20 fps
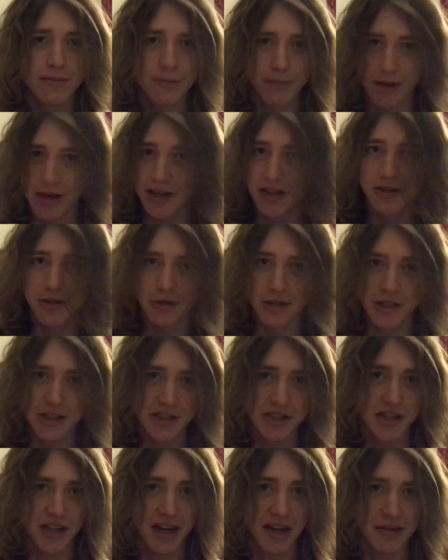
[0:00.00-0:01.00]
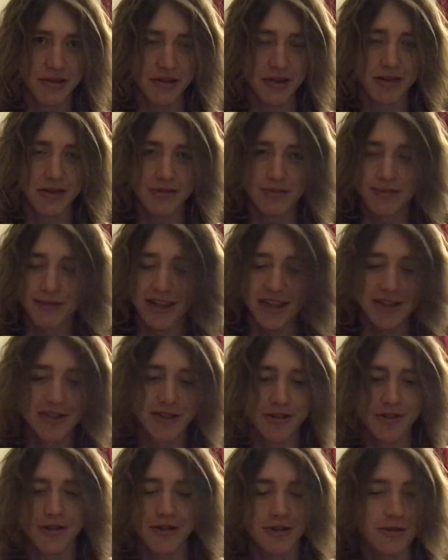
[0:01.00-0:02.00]
Make sure you shower. Make
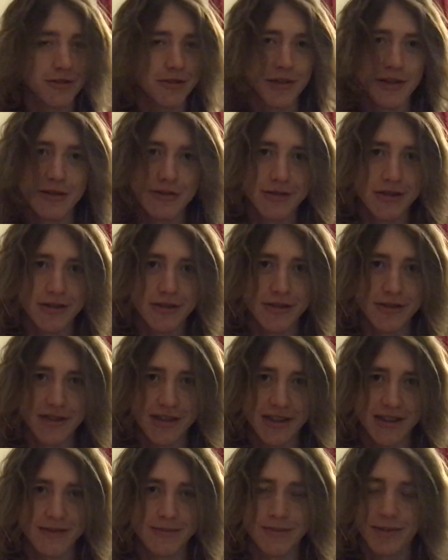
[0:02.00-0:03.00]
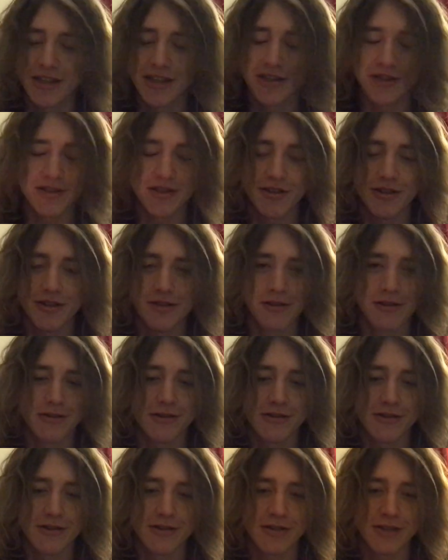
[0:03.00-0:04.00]
sure your clothes are clean. Make sure
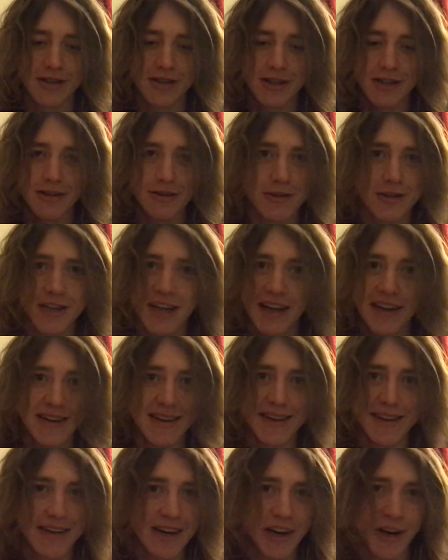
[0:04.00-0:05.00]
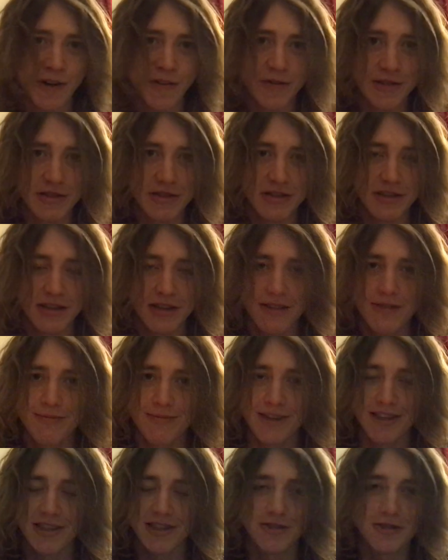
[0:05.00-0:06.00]
you're taking care of yourself.
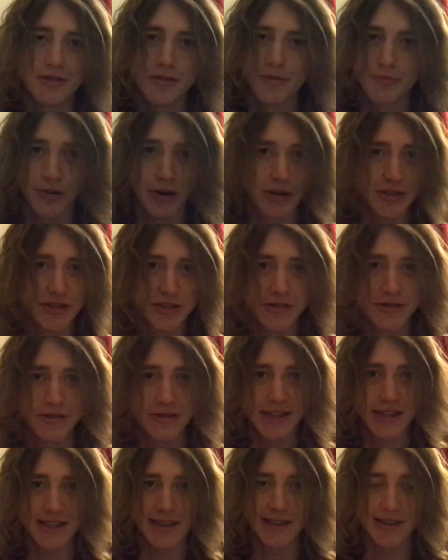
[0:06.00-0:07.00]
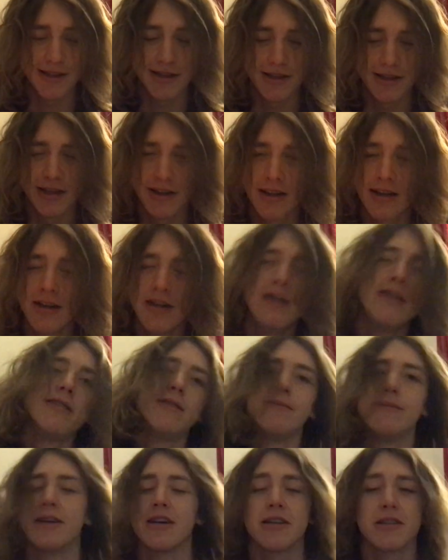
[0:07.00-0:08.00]
Make sure you're brushing your teeth.
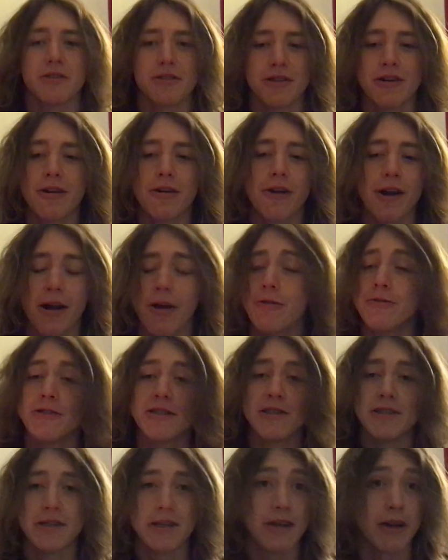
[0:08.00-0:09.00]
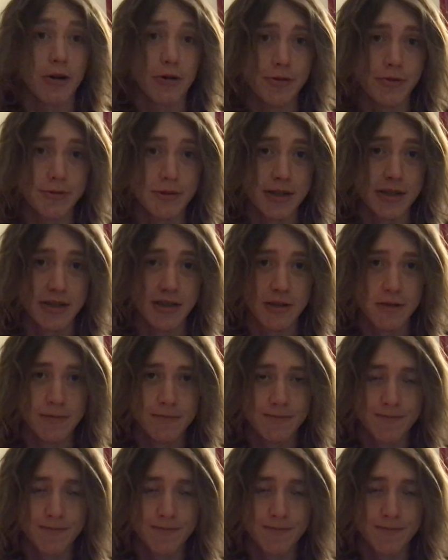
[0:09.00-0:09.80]
Make sure you're using deodorant.